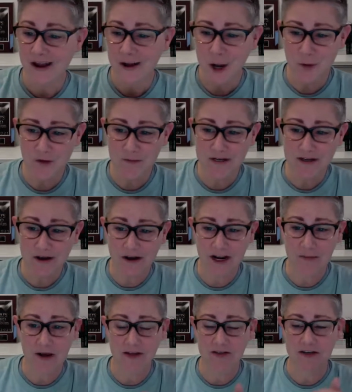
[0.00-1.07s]
I know we've been
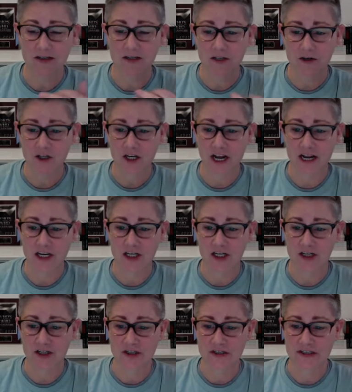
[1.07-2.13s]
talking about these new
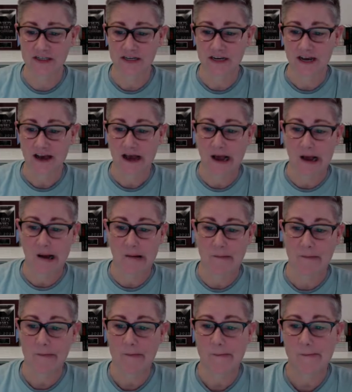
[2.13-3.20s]
changes.
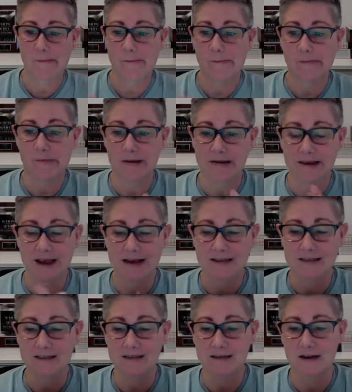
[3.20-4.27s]
Um,
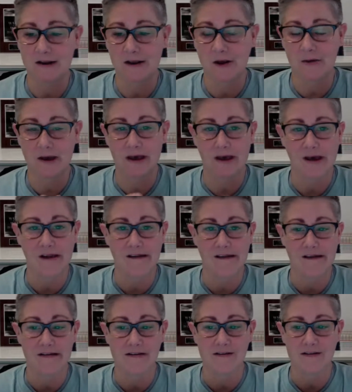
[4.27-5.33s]
Cassidy is going to go ahead
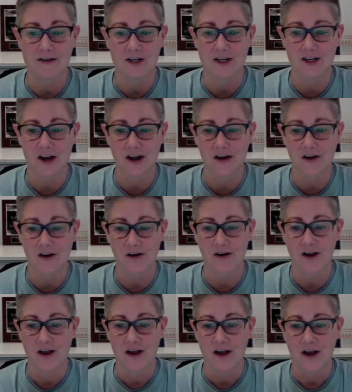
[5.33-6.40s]
and
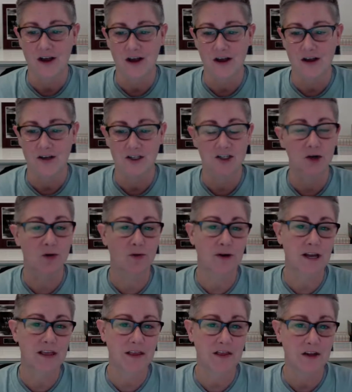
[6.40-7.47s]
share uh, a
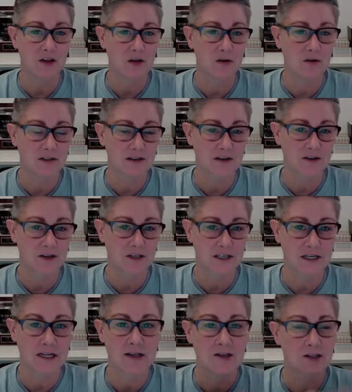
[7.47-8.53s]
story that the news leader
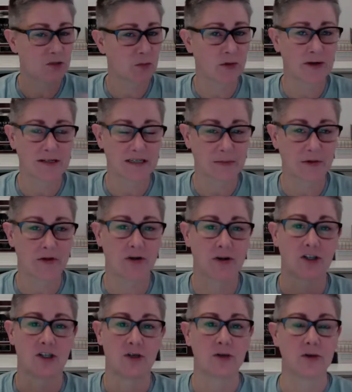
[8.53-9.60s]
did, which is pretty
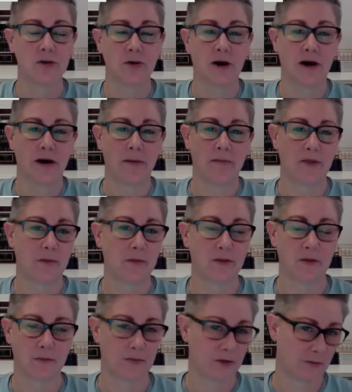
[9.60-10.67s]
similar to um, the,
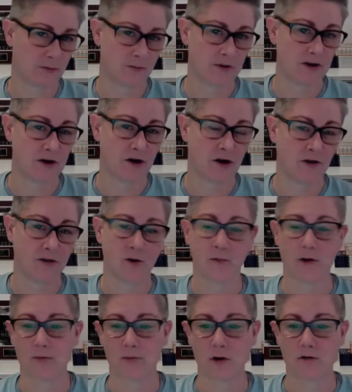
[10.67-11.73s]
the, the P R
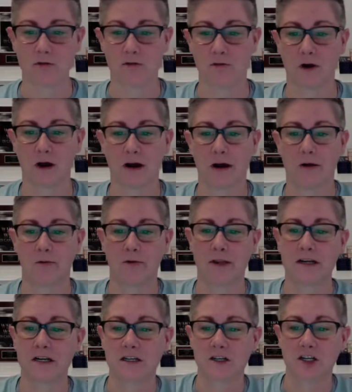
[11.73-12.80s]
that we wrote uh,
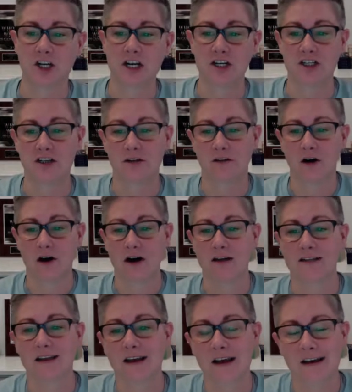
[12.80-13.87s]
relating to the changes in
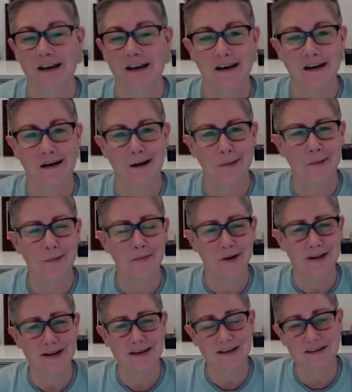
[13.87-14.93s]
laws. Um,
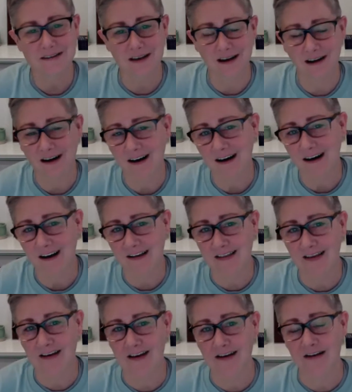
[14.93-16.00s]
but it does
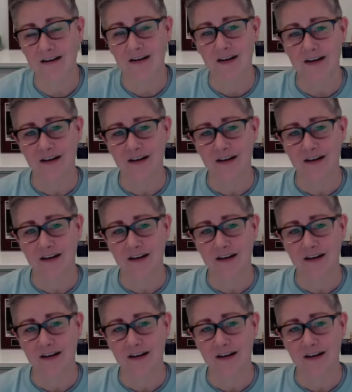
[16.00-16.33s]
highlight